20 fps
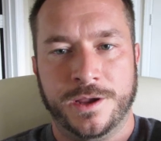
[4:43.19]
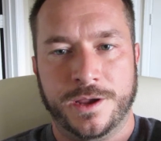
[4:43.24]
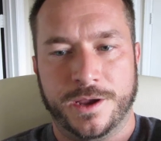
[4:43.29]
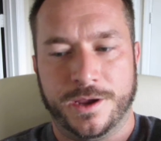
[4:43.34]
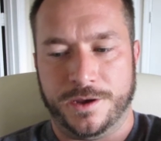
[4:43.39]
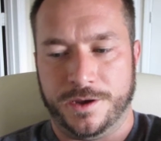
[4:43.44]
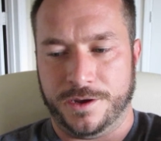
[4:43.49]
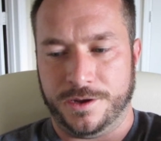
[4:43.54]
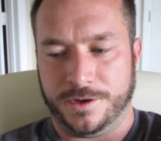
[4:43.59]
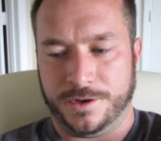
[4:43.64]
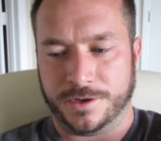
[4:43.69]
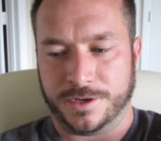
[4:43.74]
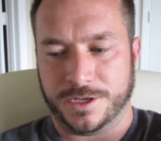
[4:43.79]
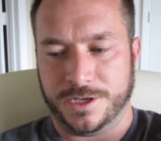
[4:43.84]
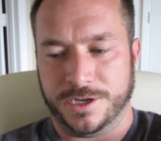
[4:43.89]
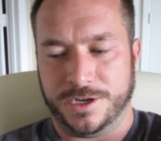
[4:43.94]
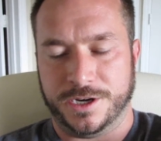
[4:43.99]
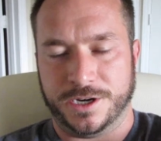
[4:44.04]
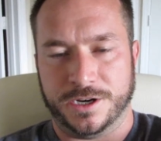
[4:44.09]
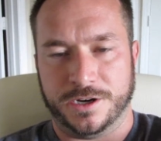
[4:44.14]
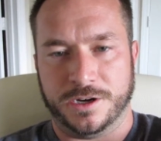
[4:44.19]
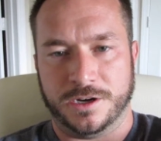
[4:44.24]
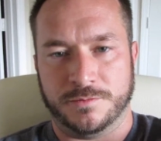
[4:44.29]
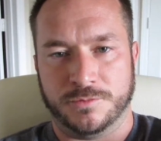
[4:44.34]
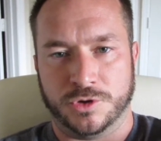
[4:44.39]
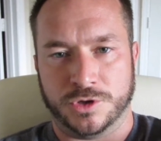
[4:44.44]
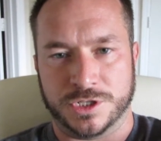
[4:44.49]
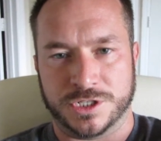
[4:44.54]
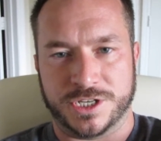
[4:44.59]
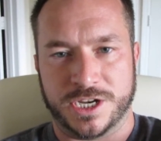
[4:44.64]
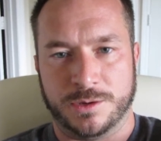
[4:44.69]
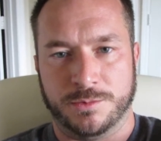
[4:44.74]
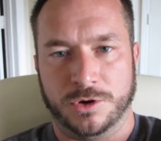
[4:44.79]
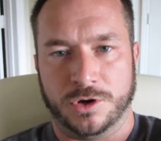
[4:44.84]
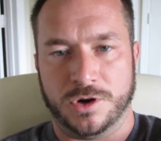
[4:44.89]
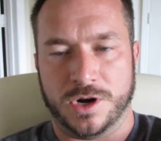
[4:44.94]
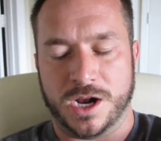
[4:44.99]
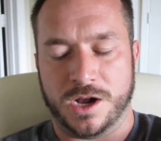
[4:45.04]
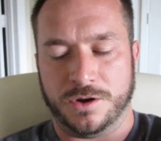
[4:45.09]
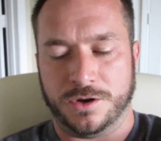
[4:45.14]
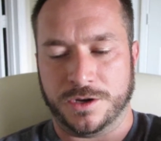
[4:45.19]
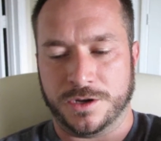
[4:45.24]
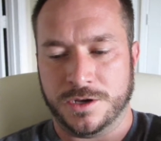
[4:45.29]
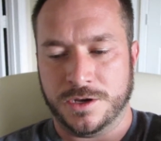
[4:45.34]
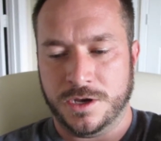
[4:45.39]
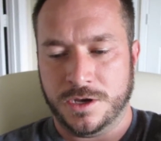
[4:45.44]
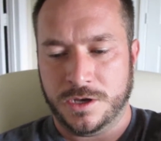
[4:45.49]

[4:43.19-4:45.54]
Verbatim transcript: and getting on a more stable ground.